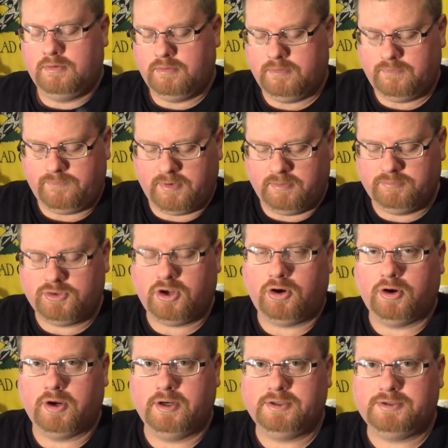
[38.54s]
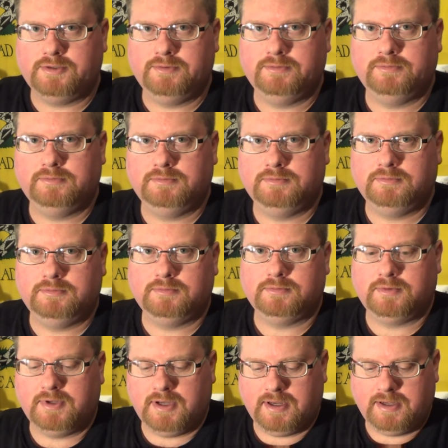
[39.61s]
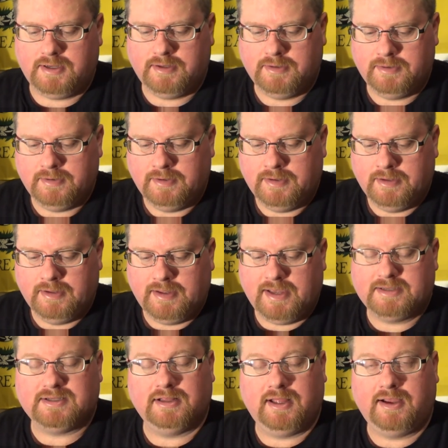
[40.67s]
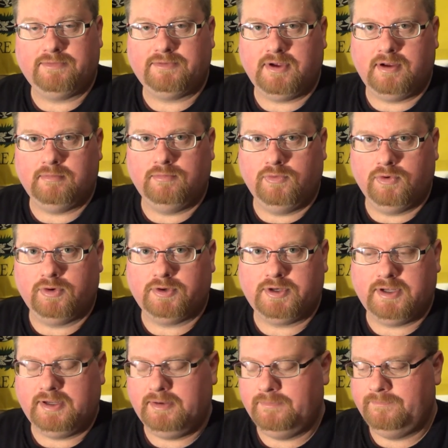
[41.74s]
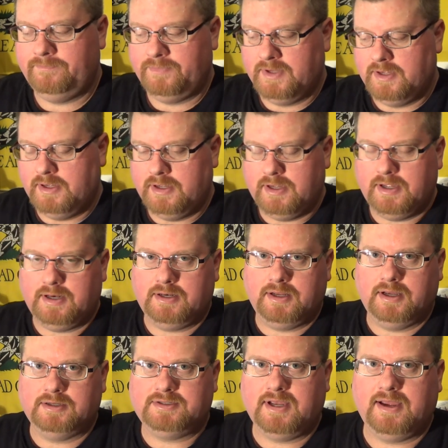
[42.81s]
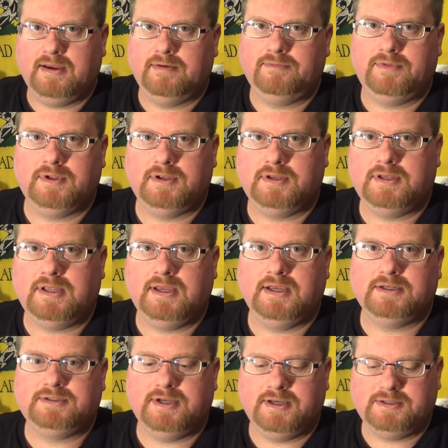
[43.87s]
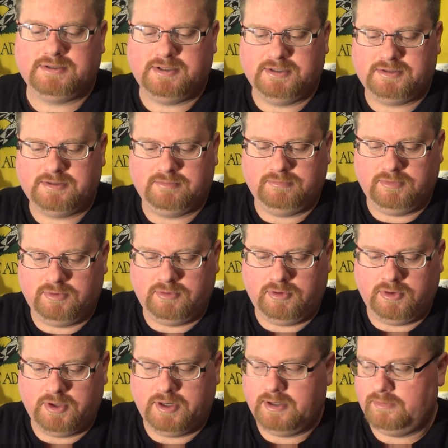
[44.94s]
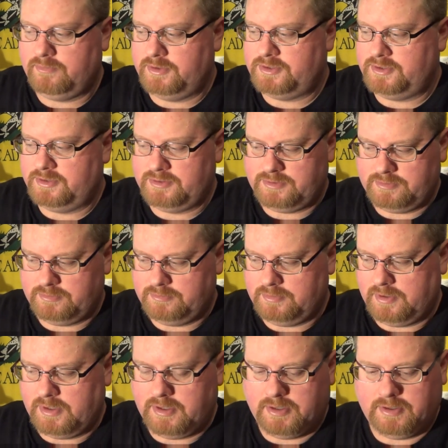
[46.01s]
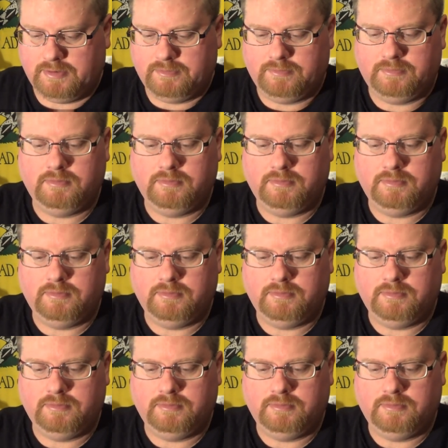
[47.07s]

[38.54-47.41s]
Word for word: From Taurus. Okay. Has a lifetime warranty. It does have the TSS system on it, which is uh,